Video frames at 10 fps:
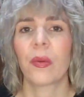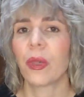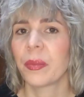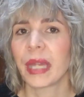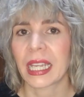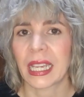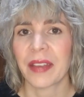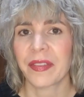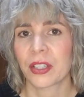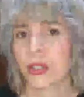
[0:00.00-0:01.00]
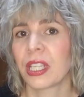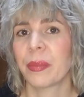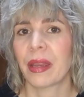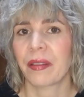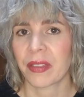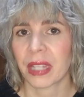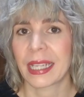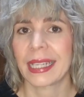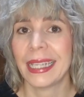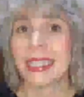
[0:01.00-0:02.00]
they will make an effort to keep
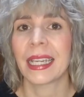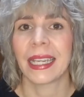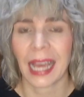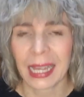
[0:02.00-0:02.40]
everything clean and